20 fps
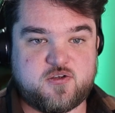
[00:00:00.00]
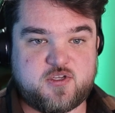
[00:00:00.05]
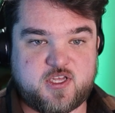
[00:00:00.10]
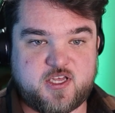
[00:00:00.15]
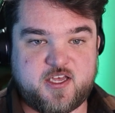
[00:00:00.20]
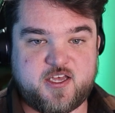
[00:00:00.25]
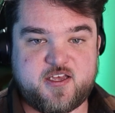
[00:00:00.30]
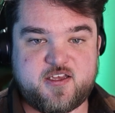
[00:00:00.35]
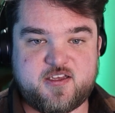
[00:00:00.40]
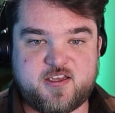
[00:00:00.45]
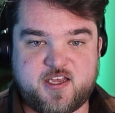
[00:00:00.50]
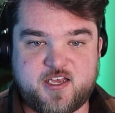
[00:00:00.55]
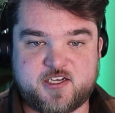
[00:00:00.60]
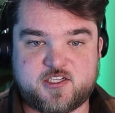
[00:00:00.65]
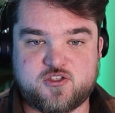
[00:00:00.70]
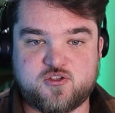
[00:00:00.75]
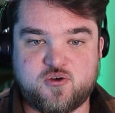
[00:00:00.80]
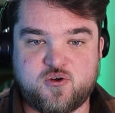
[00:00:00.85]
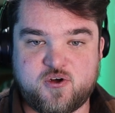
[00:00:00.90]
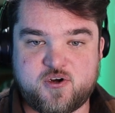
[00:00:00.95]
Okay,
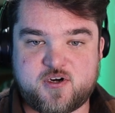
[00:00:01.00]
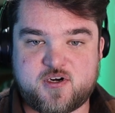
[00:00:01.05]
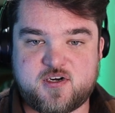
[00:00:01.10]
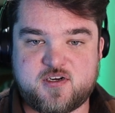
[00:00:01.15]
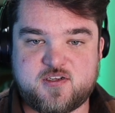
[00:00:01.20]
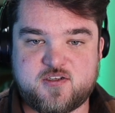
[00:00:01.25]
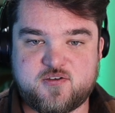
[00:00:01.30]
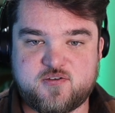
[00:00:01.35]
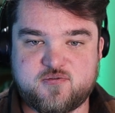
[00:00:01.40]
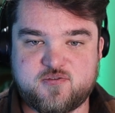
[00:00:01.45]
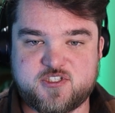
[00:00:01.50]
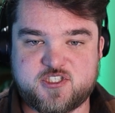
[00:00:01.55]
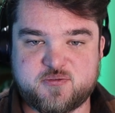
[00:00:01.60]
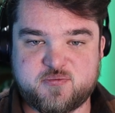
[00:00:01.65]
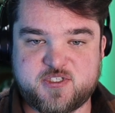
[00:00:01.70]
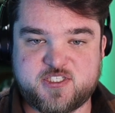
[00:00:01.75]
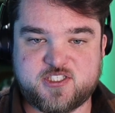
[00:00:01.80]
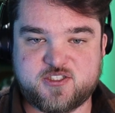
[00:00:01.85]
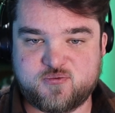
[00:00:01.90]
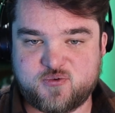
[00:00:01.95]
Hector, which
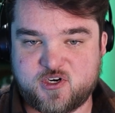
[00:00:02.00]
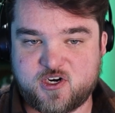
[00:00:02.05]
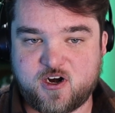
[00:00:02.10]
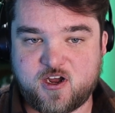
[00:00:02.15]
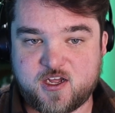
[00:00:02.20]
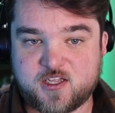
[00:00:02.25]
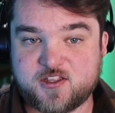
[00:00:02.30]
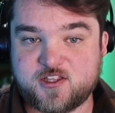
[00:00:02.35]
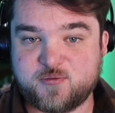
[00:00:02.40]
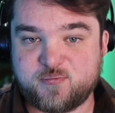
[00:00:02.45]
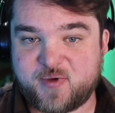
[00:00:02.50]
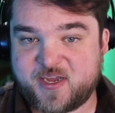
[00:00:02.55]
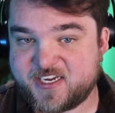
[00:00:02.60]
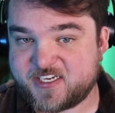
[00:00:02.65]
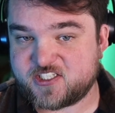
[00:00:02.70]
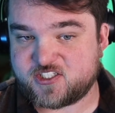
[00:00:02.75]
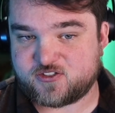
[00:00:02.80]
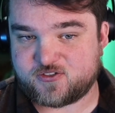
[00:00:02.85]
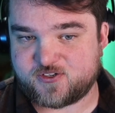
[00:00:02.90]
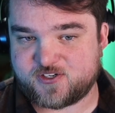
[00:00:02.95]
means we're on the Mike
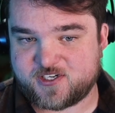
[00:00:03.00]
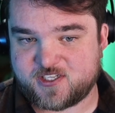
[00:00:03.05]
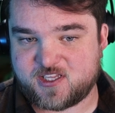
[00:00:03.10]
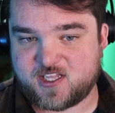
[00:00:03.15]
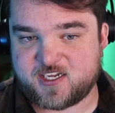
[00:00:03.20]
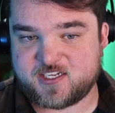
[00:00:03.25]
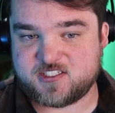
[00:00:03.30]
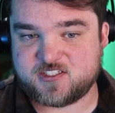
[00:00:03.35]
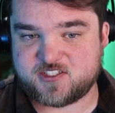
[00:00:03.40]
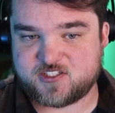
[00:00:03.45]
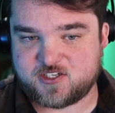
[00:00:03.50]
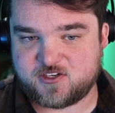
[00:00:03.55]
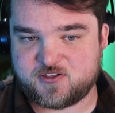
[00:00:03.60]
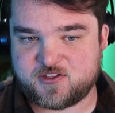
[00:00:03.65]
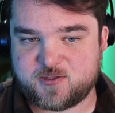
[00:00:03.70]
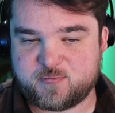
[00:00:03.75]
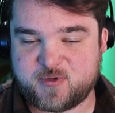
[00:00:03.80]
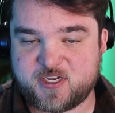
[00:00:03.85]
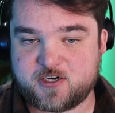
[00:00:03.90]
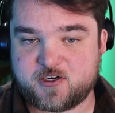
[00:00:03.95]
storyline, so
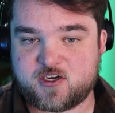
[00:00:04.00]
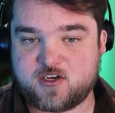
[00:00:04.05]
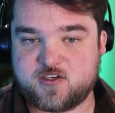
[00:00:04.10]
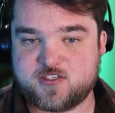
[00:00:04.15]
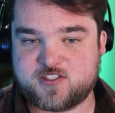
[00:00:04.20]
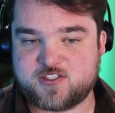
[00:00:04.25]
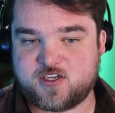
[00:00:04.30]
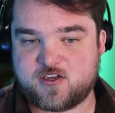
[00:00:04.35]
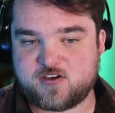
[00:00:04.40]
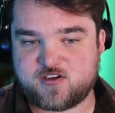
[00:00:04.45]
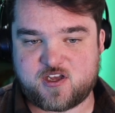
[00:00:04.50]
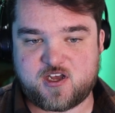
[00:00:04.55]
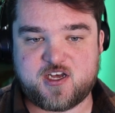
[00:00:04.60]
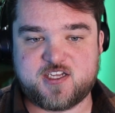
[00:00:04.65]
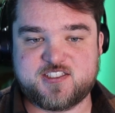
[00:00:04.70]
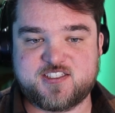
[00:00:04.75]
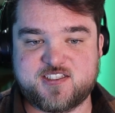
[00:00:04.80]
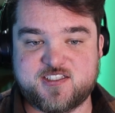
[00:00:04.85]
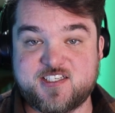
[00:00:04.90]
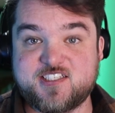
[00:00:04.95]
the Better Call Saul
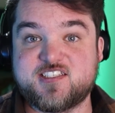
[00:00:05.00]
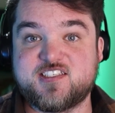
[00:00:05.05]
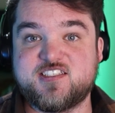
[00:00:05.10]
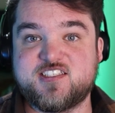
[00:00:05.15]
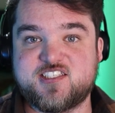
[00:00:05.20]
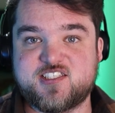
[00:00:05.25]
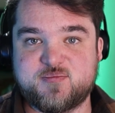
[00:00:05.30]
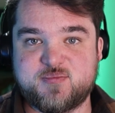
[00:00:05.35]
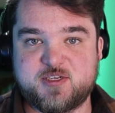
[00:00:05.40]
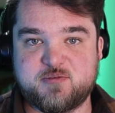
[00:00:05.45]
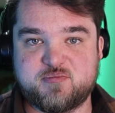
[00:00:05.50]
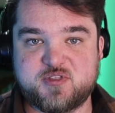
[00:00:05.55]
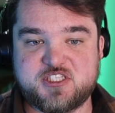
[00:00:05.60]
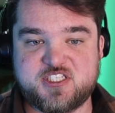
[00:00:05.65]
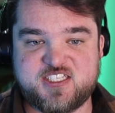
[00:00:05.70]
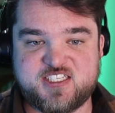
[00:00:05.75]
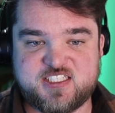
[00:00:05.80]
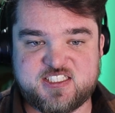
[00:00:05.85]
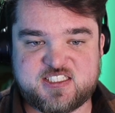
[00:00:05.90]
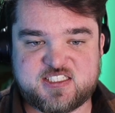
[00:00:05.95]
gods listen to my
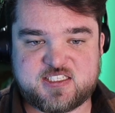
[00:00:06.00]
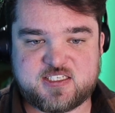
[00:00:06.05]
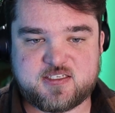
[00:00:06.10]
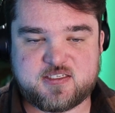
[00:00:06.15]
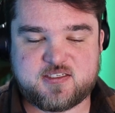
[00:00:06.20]
pleas.